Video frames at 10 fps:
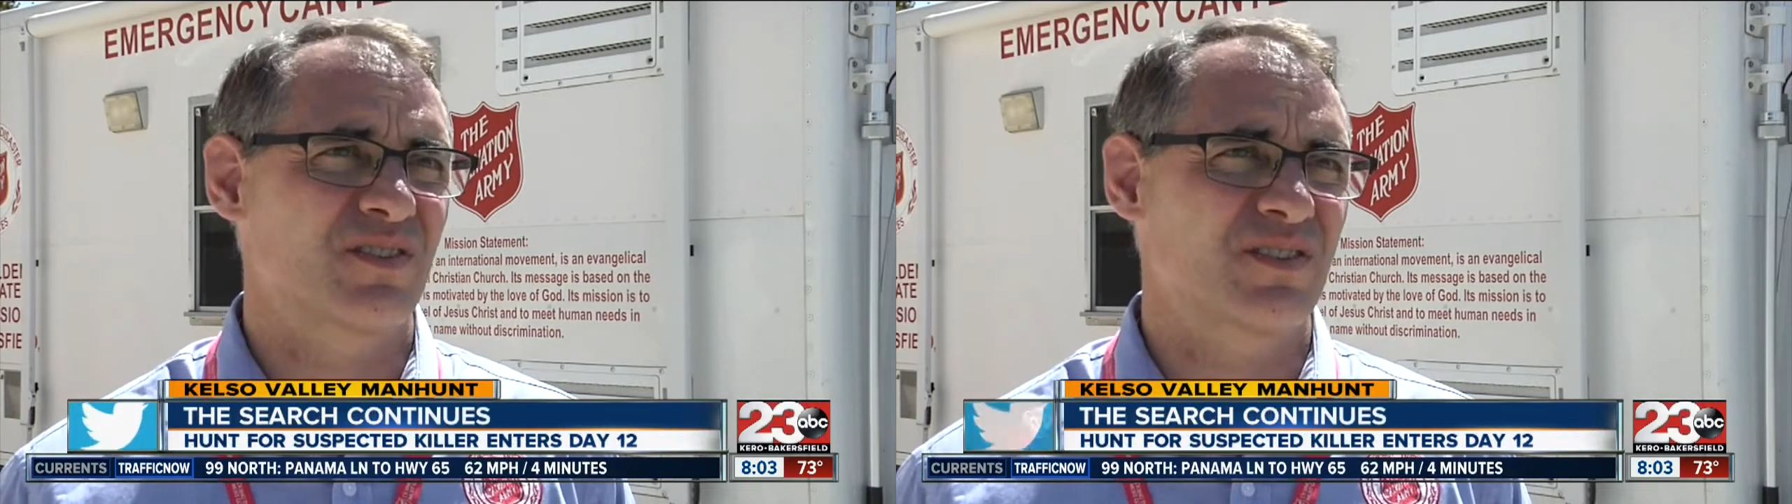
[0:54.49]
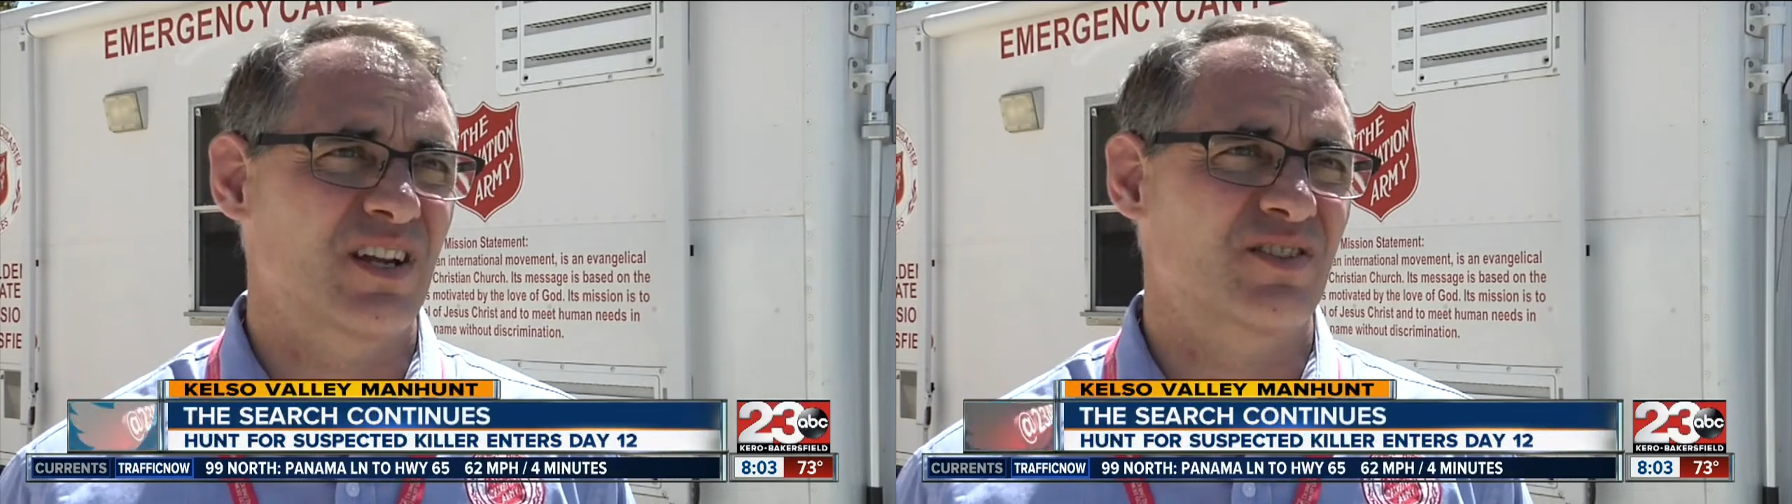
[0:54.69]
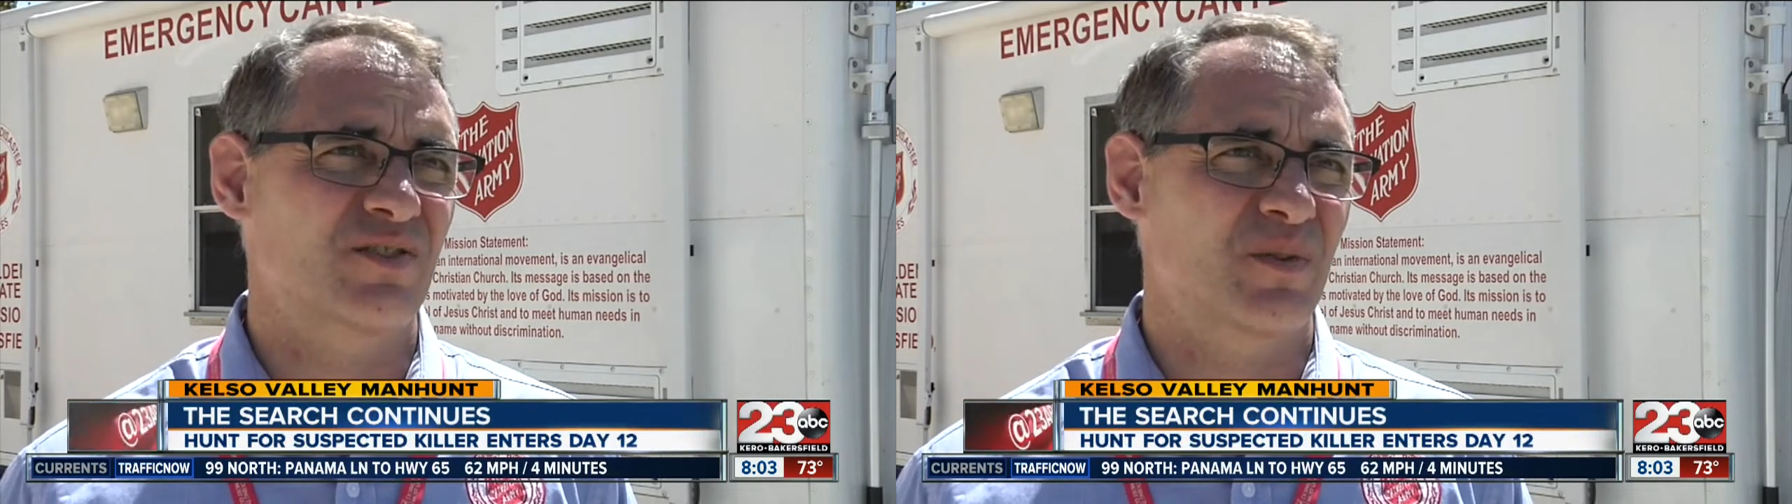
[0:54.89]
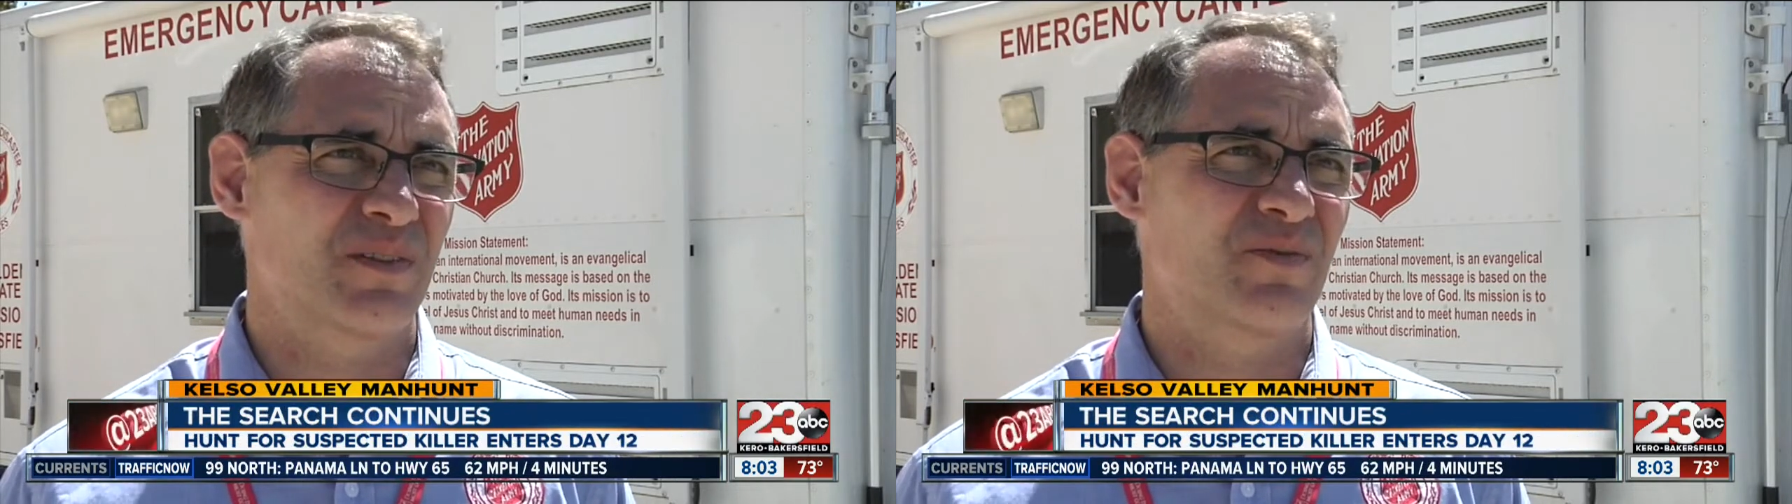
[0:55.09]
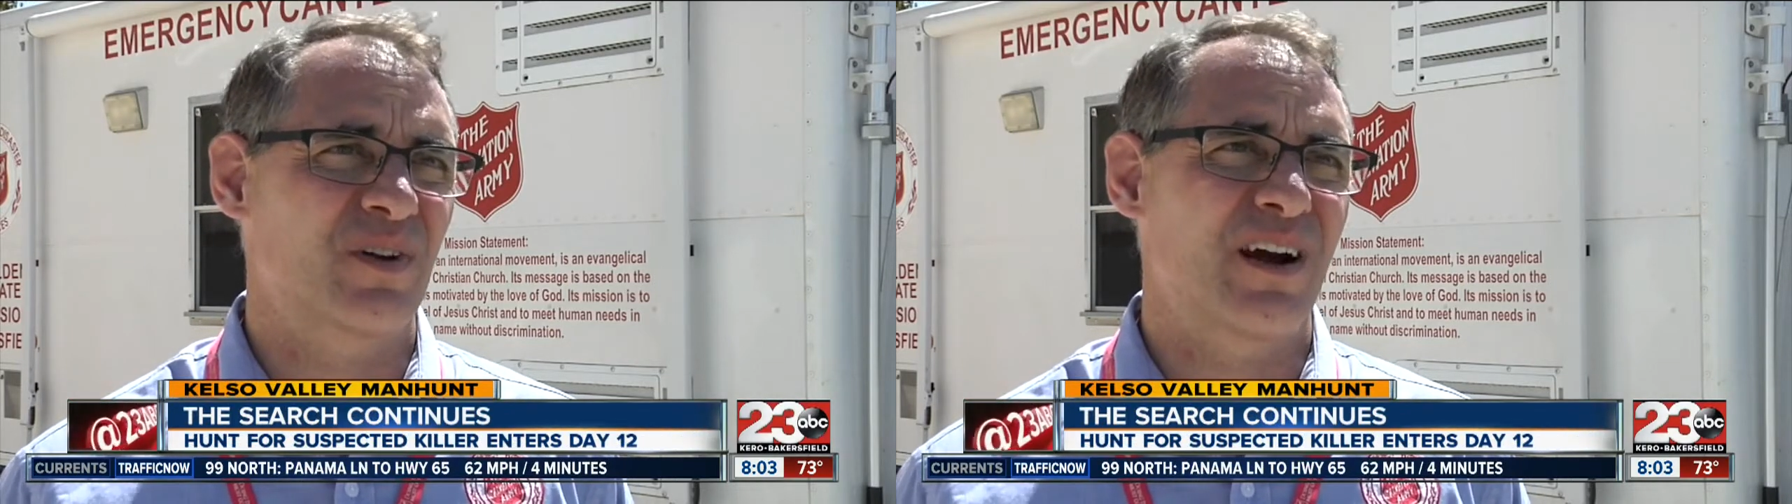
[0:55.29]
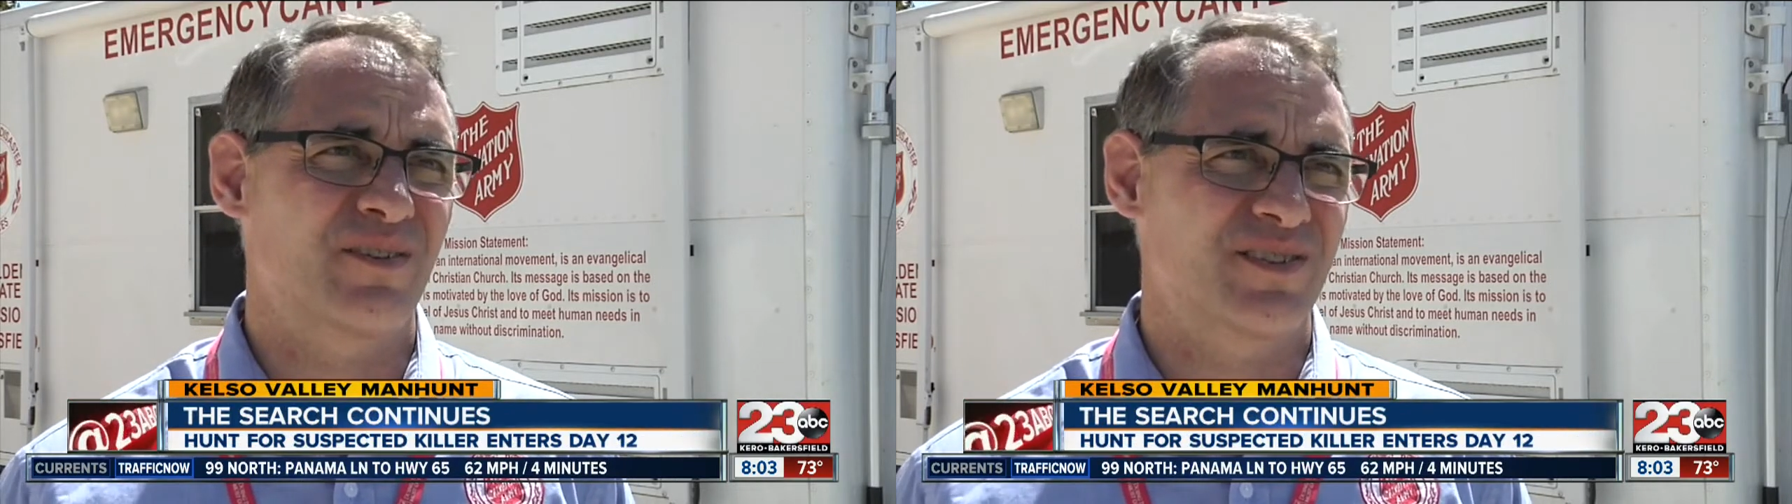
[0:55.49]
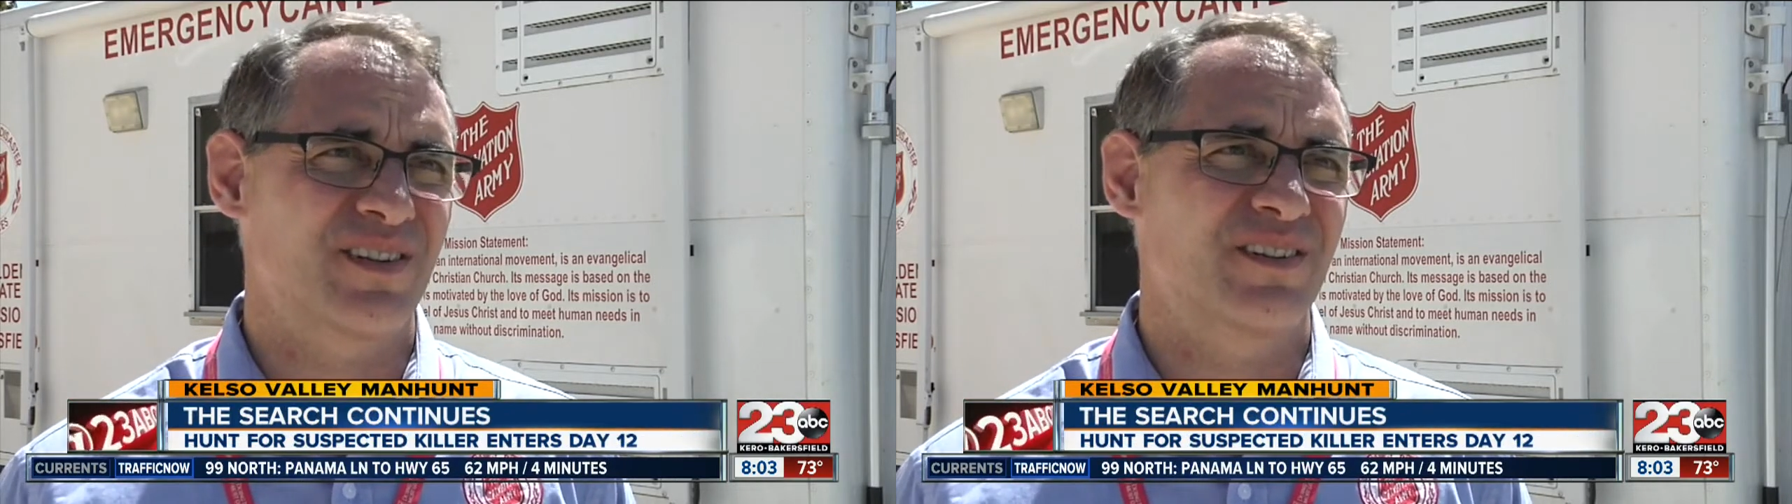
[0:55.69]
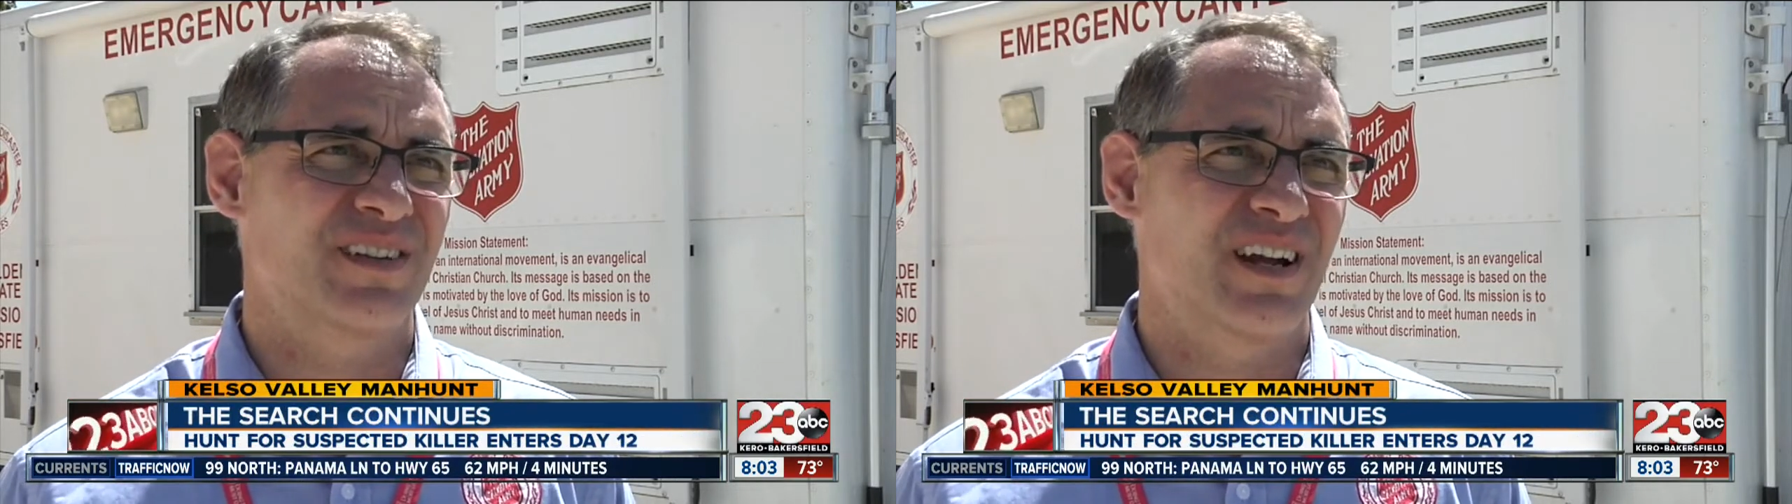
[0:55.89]
stationed 24 hours
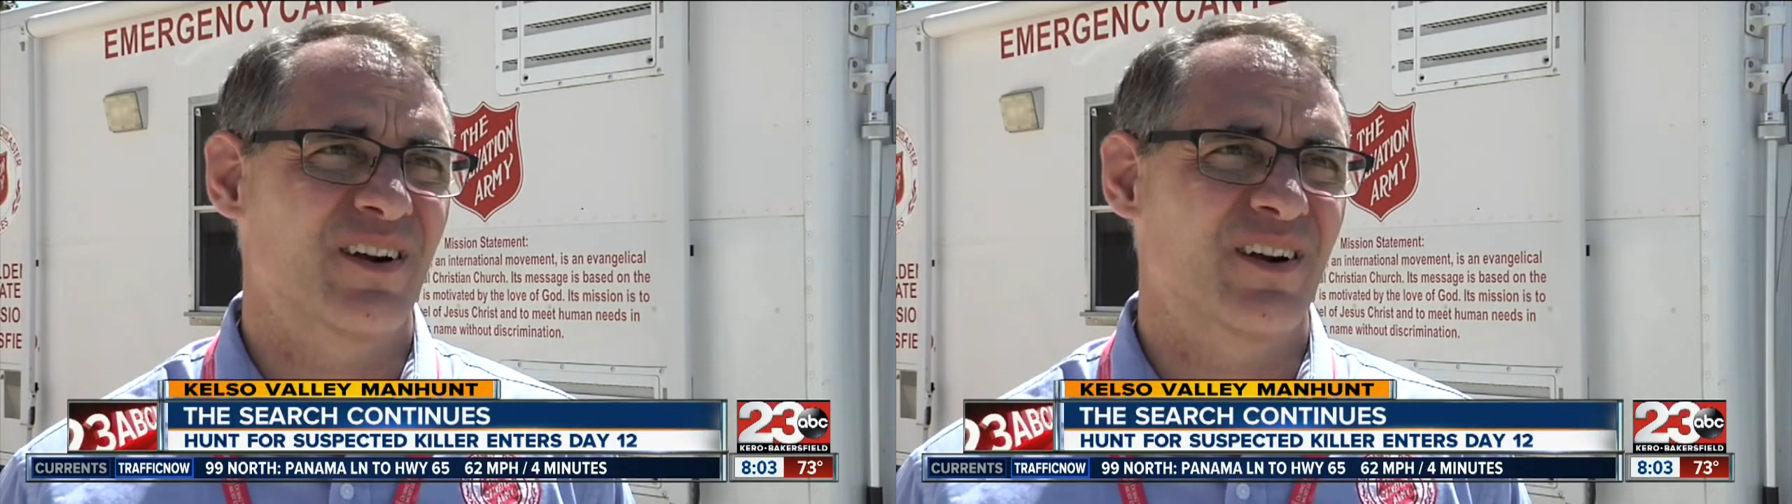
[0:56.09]
here in the